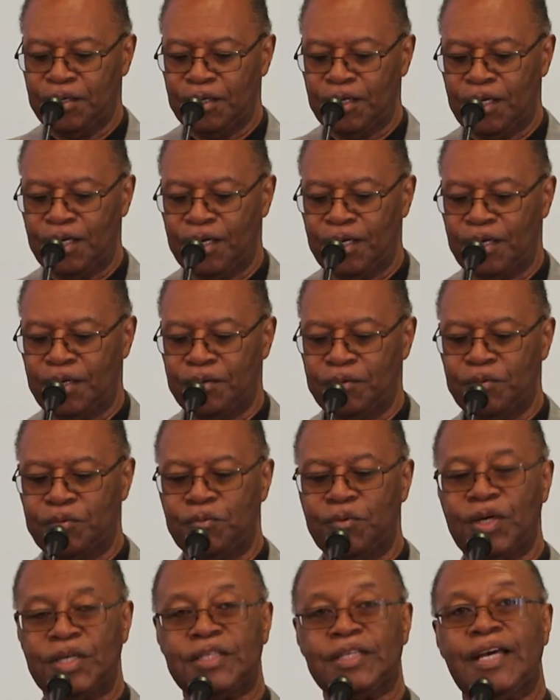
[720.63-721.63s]
uh,
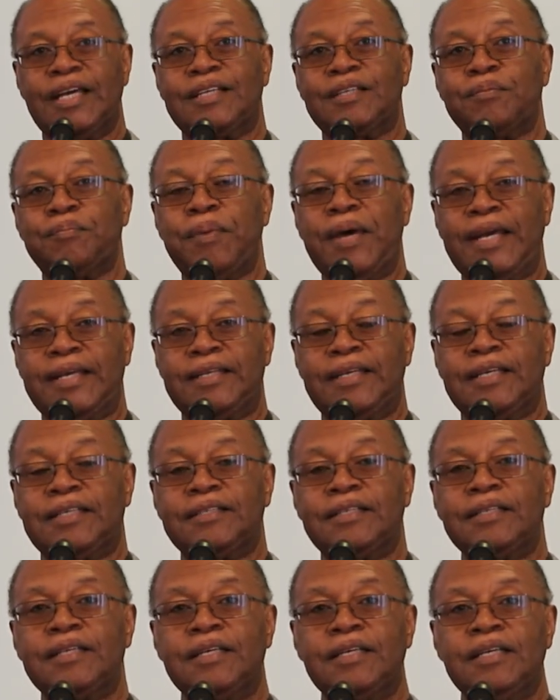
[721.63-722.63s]
was
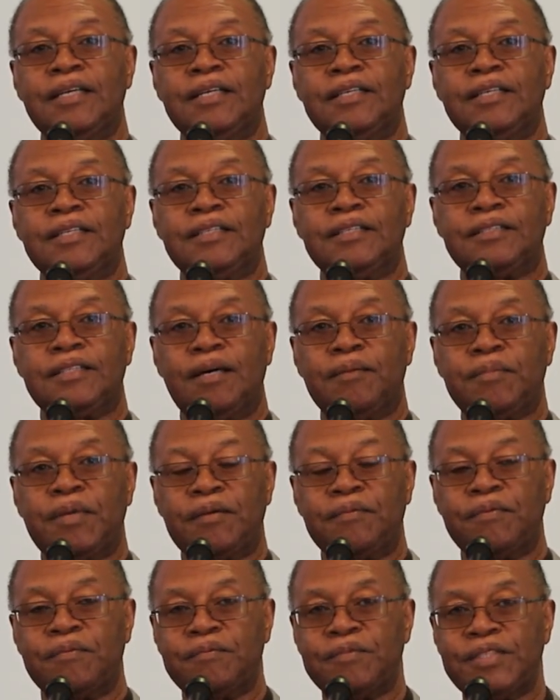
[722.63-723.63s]
expecting
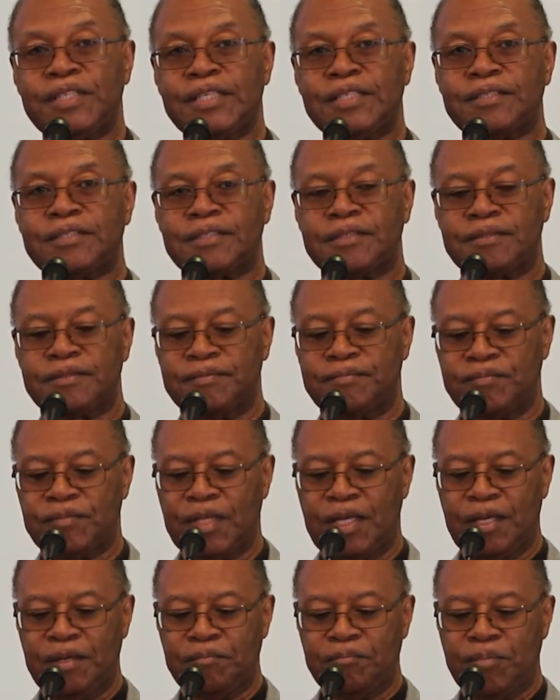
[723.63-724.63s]
something from Jesus.
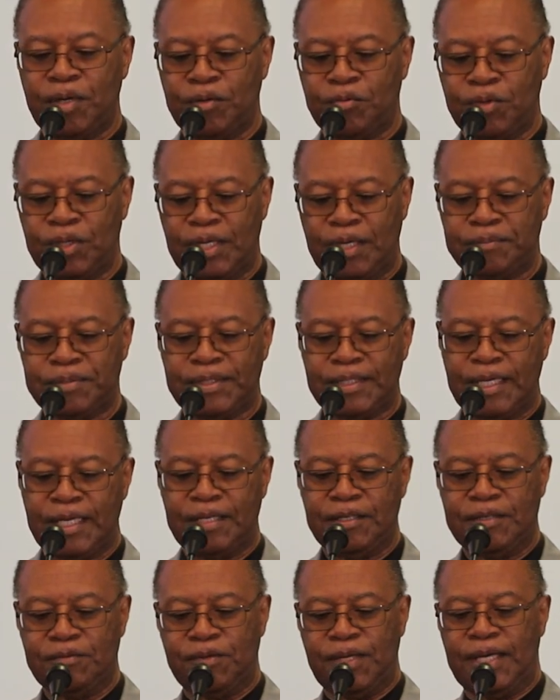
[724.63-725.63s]
But what I'm
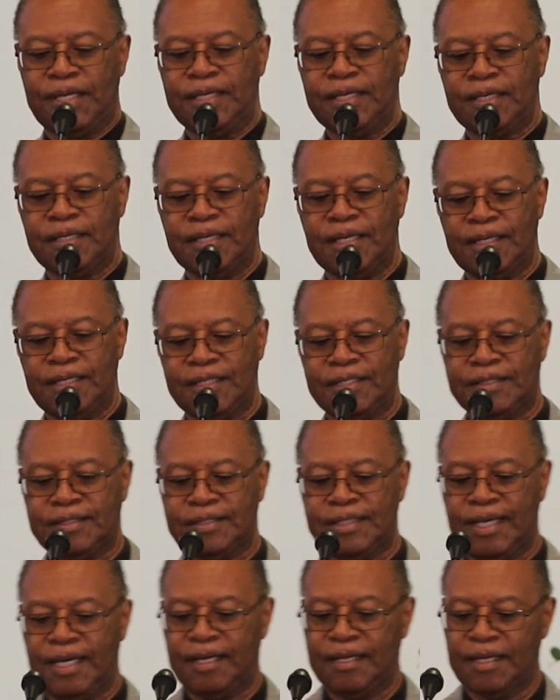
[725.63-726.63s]
saying right here is
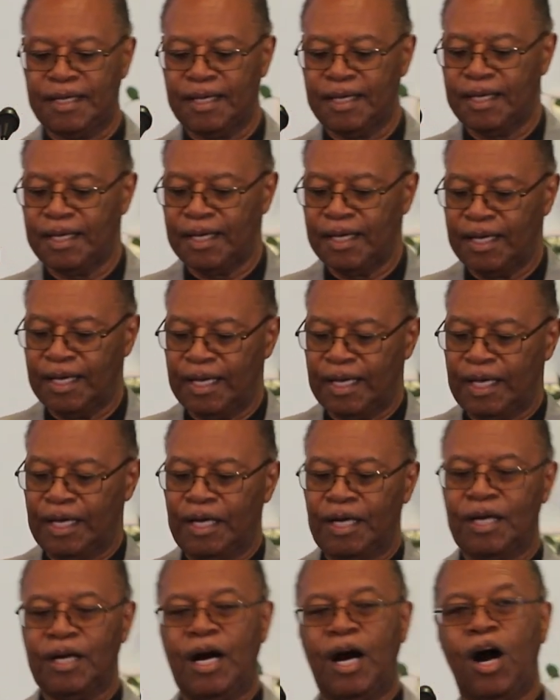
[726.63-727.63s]
that
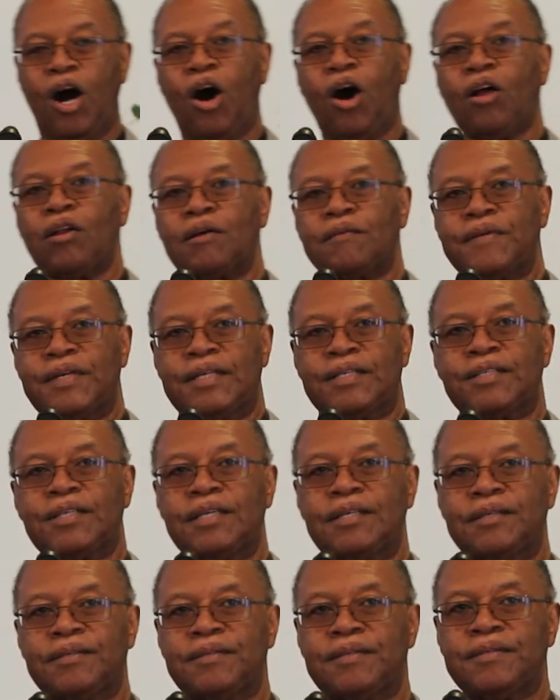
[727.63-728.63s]
all of us
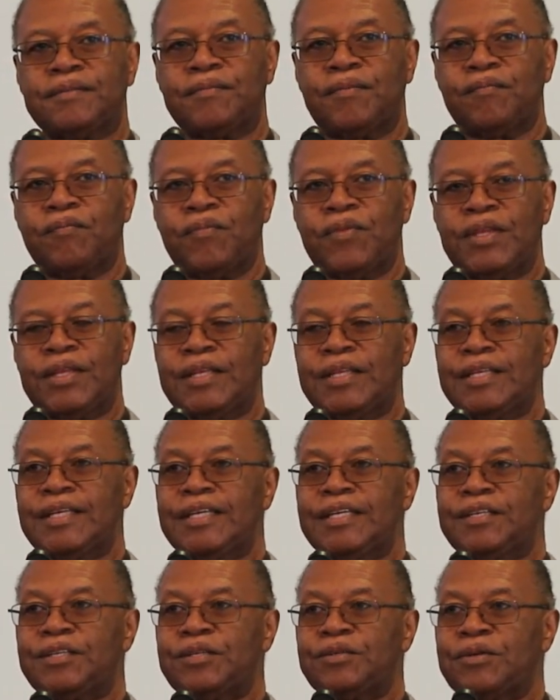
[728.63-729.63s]

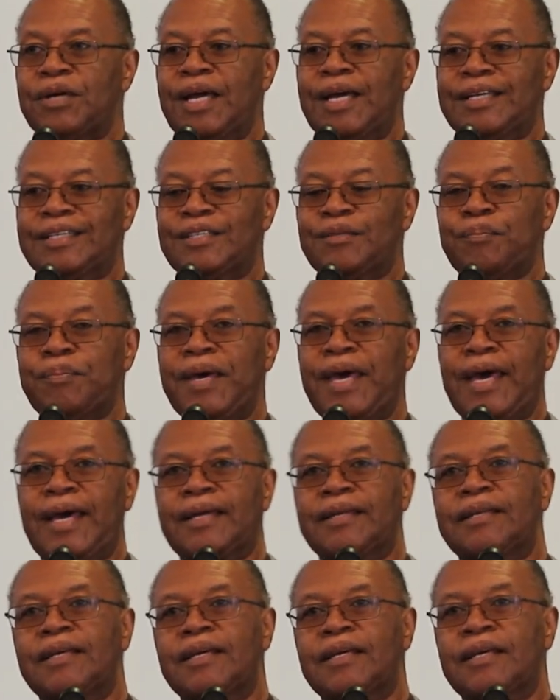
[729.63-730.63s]
need to
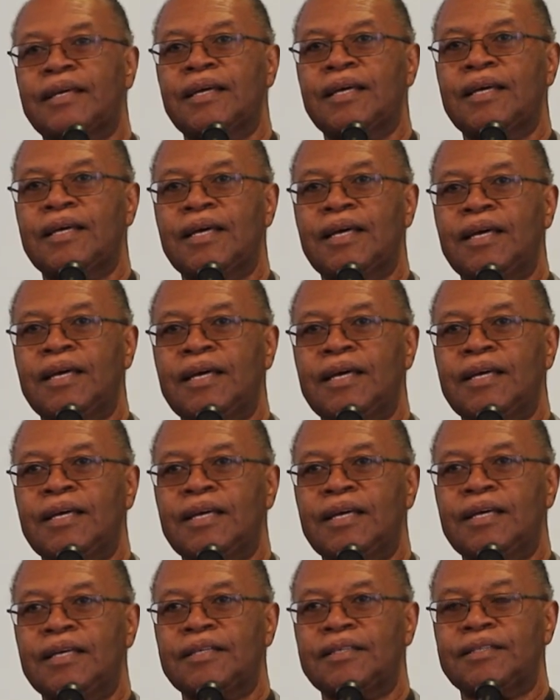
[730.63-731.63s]
expect
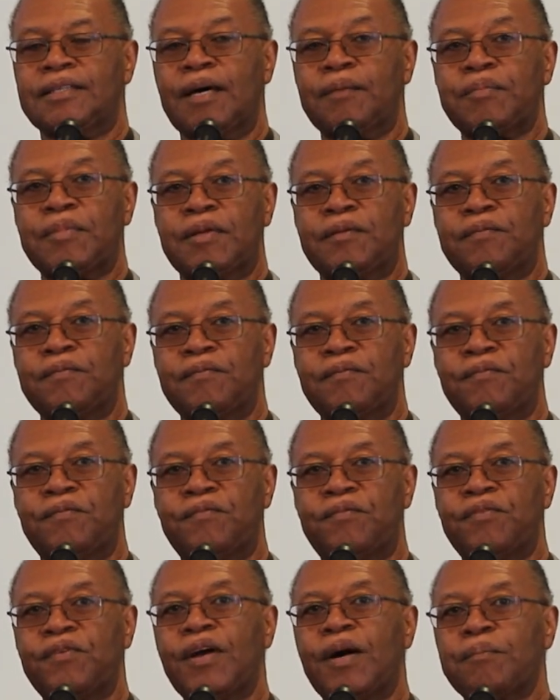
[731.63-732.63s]
something
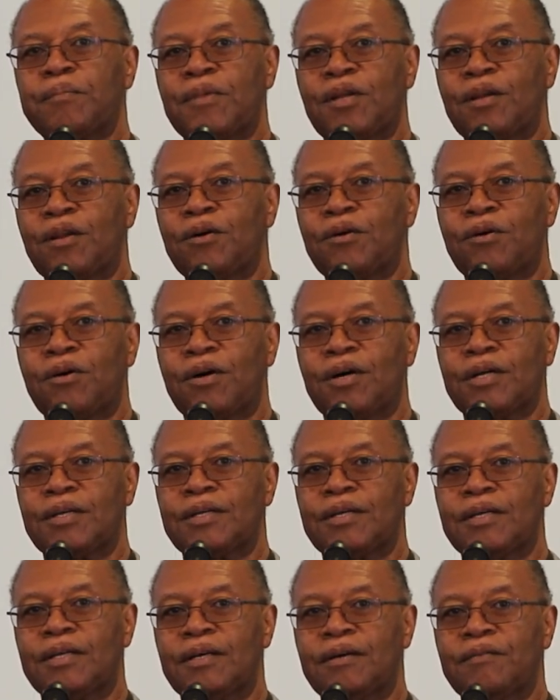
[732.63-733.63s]
from the Lord
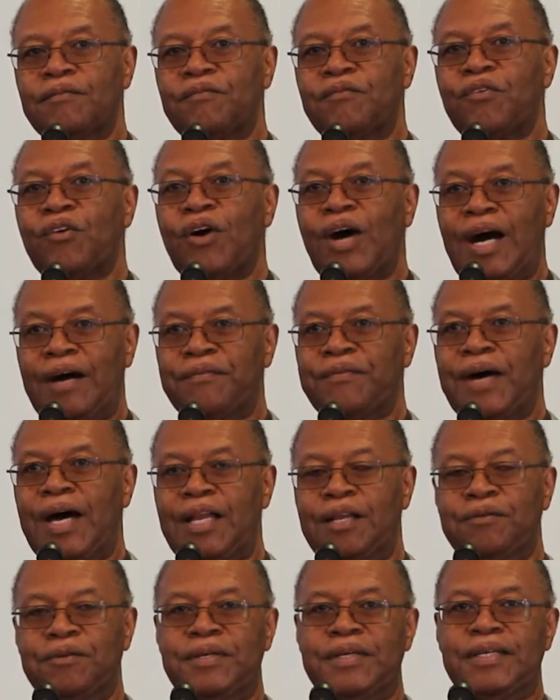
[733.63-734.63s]
for our
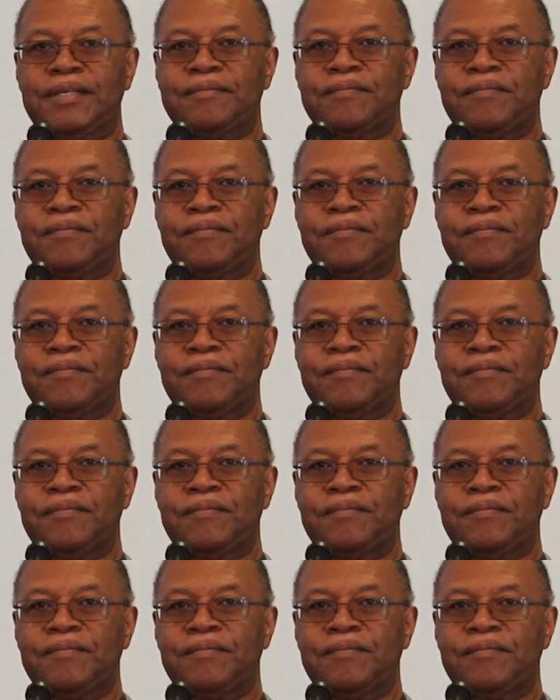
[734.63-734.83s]
following.